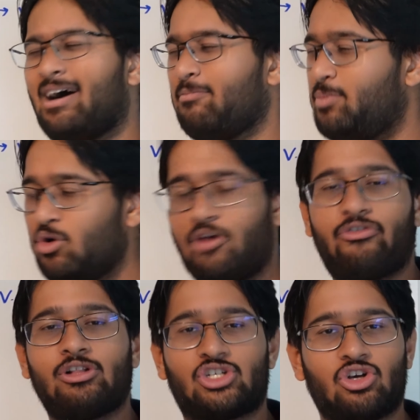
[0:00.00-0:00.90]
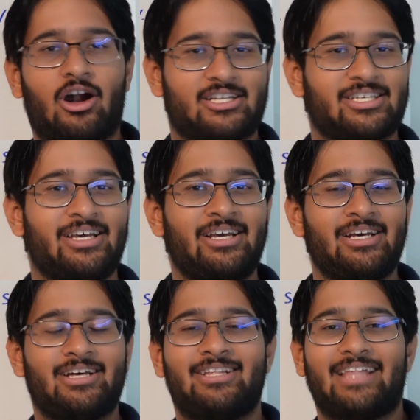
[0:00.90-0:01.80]
beautiful shots
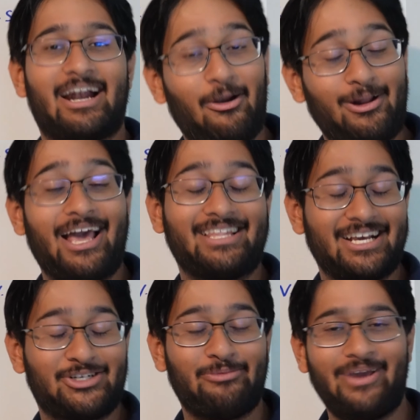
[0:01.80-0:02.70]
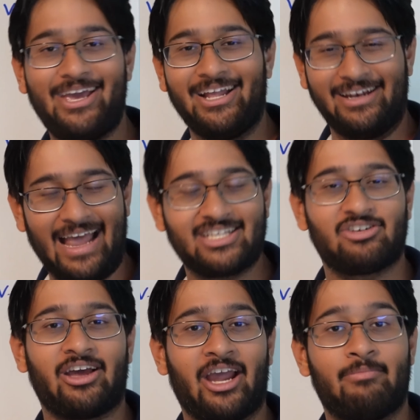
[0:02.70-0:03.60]
that look like they should be in test
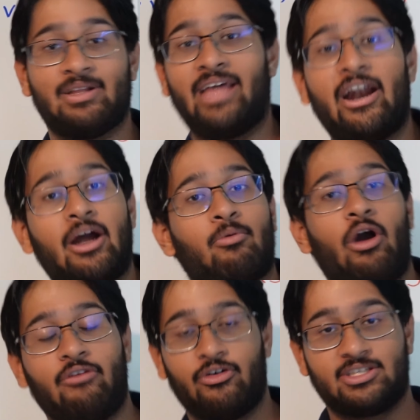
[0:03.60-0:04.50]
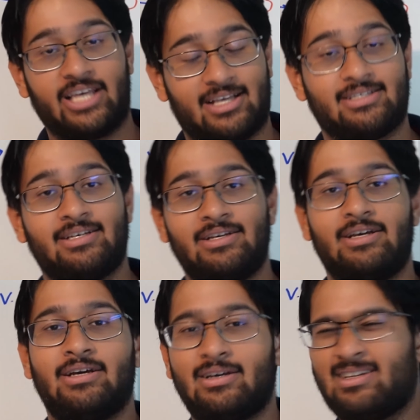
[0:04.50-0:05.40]
cricket, but they end up going for 6.
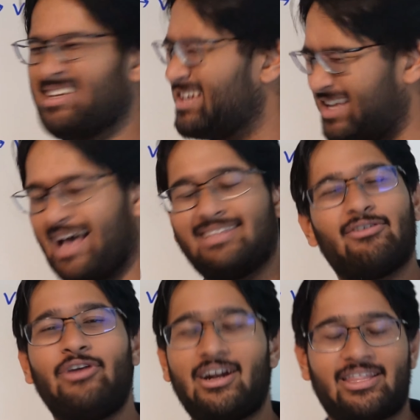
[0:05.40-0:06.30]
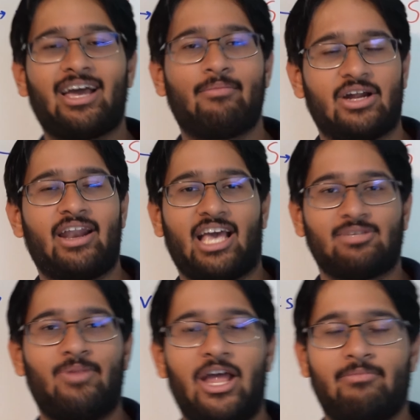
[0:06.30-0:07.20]
It's a weird thing I'm trying to
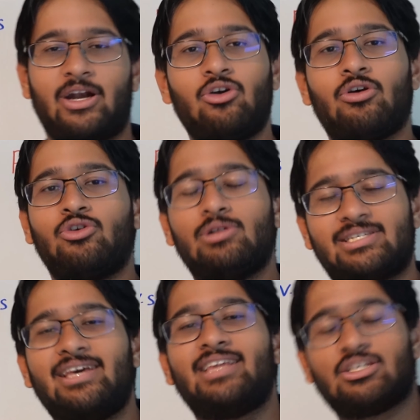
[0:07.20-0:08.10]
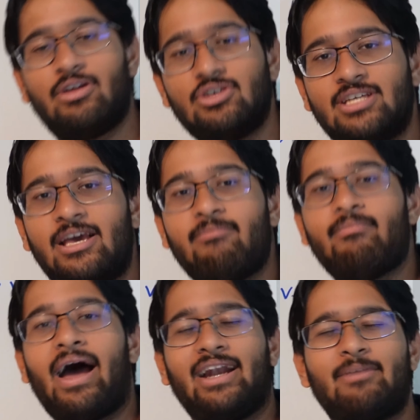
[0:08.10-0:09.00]
explain, but you'll see this when you see him
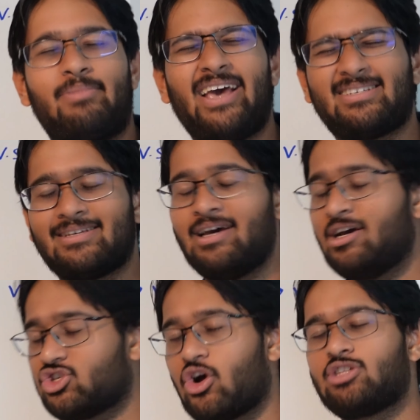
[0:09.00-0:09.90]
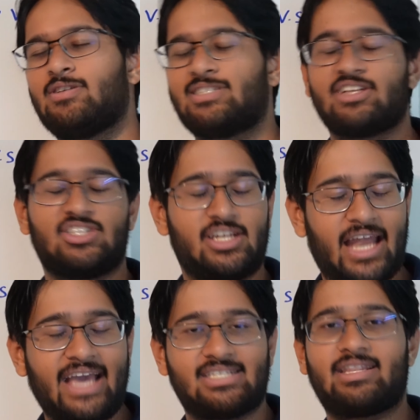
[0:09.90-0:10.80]
bat. He plays shots with such
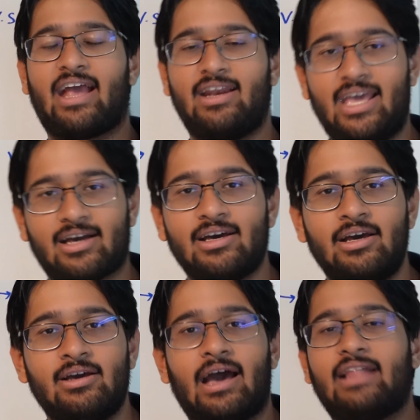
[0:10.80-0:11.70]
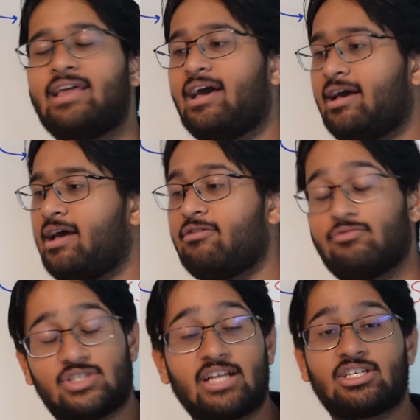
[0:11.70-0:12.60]
nice technique
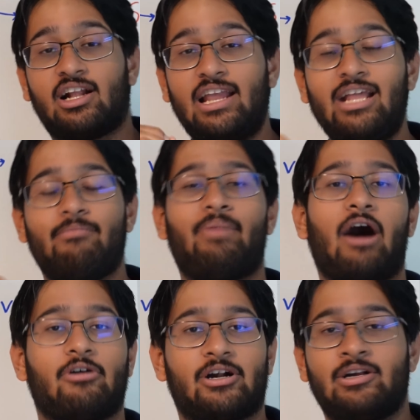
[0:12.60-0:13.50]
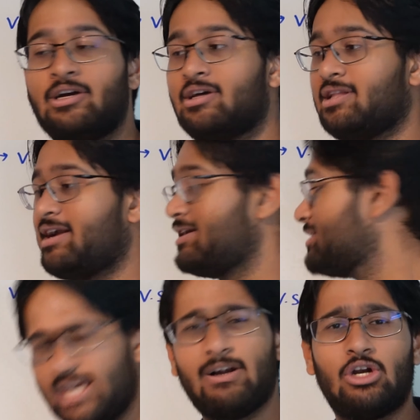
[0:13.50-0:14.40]
and such clean power that
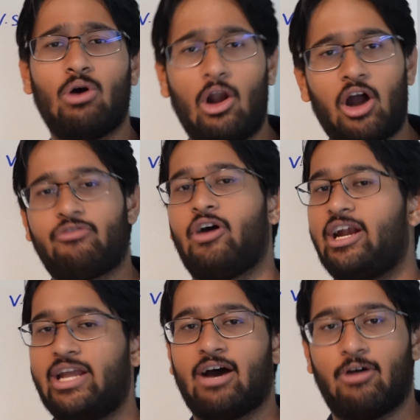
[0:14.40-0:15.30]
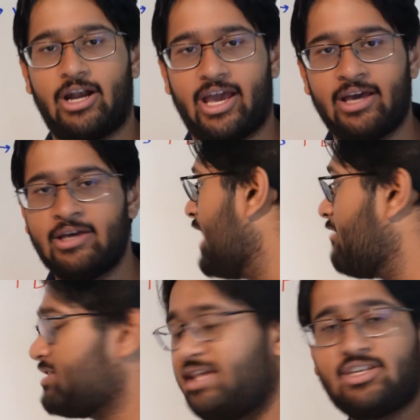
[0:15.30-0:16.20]
he will do a lot for India one day.
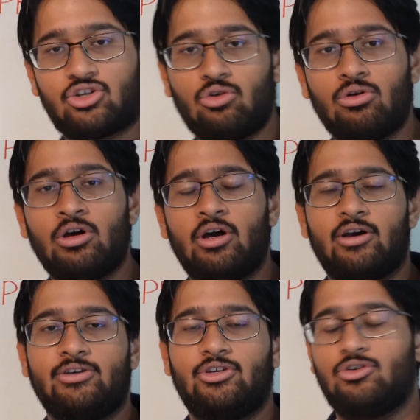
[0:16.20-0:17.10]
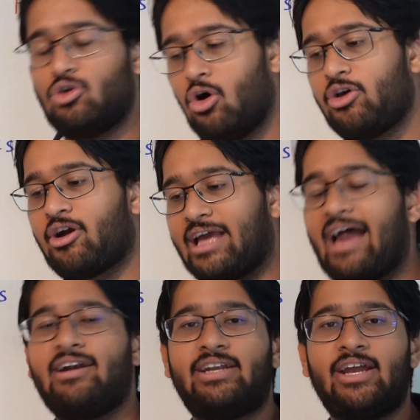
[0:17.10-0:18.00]
And with these two, you know you're
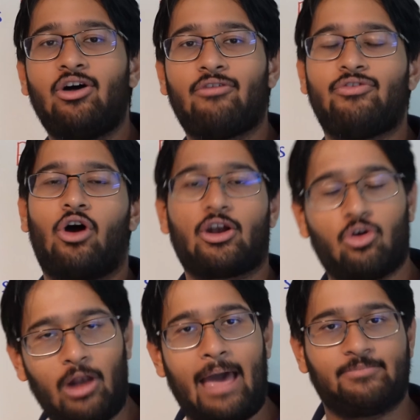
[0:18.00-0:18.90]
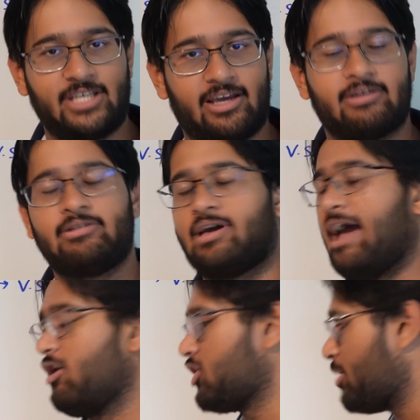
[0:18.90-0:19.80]
guaranteed of not collapsing.
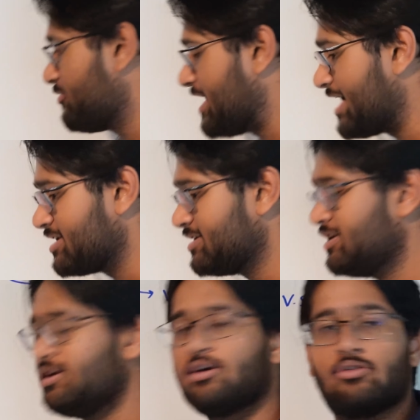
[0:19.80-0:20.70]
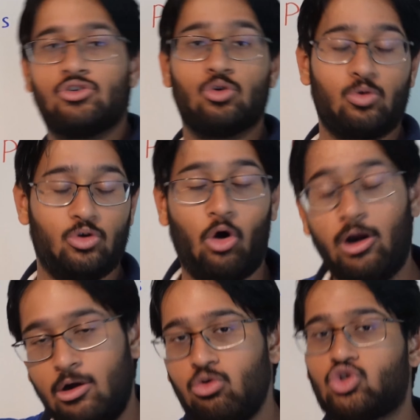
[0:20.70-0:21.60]
And on top of that, you
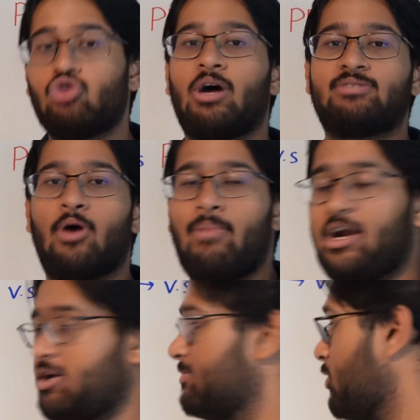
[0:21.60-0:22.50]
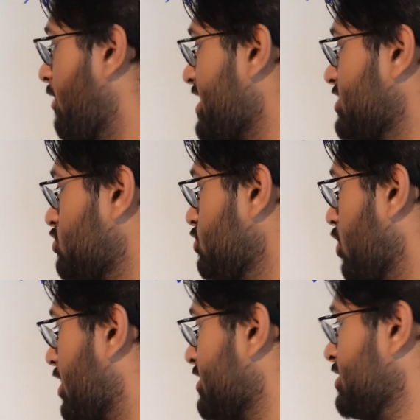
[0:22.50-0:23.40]
don't lose too much momentum going into
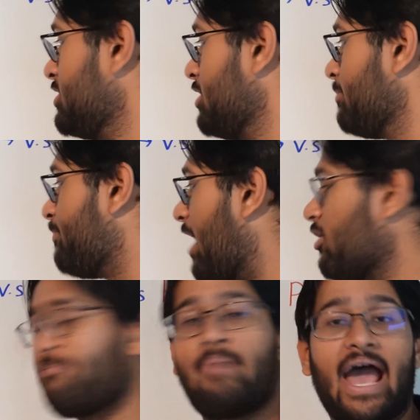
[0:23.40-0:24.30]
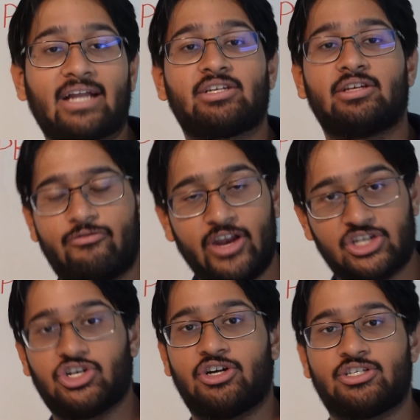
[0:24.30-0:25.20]
your power-packed
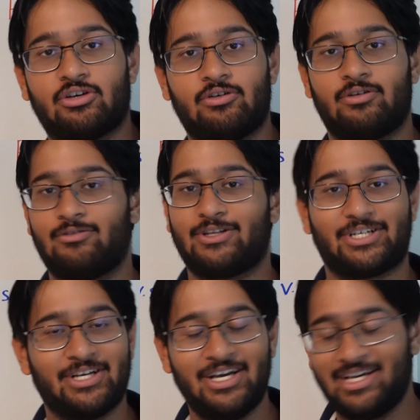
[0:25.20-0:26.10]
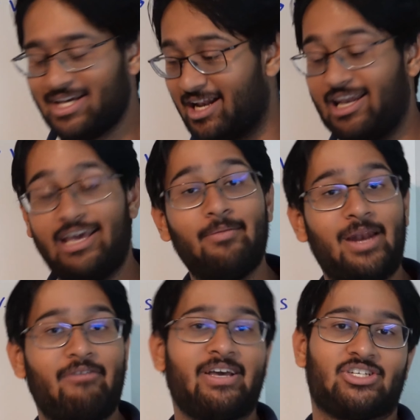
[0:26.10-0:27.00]
finishers, which Liam
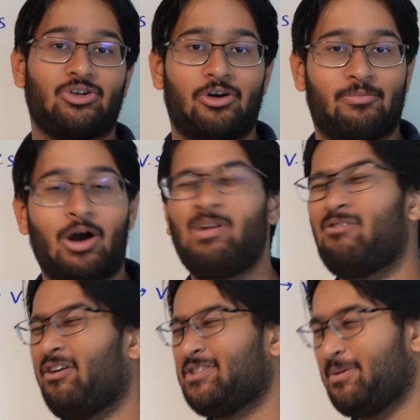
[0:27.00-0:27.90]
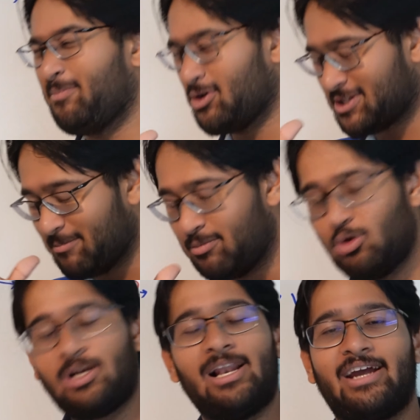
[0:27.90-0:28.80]
Livingstone, probably one of the most
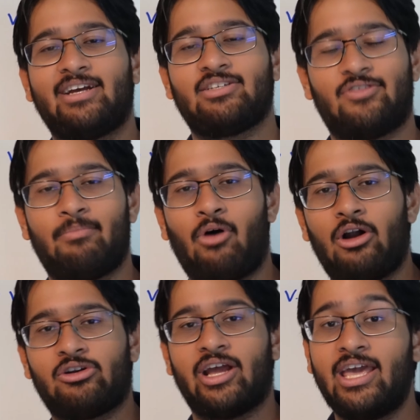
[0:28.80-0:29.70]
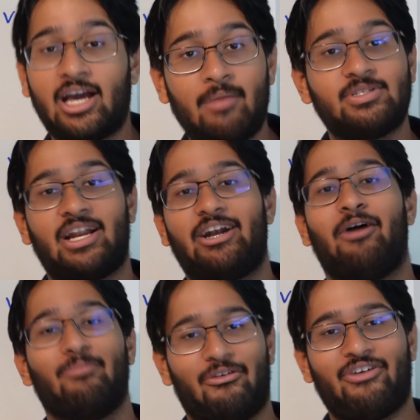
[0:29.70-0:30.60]
brutal hitters of the ball today, he comes in at
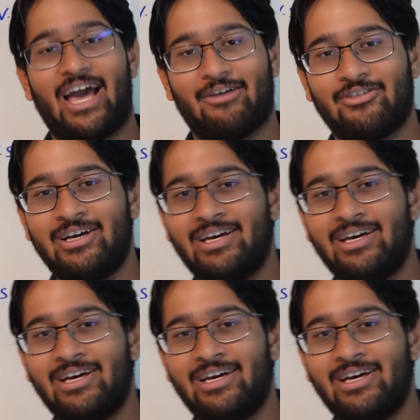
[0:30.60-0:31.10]
number 5,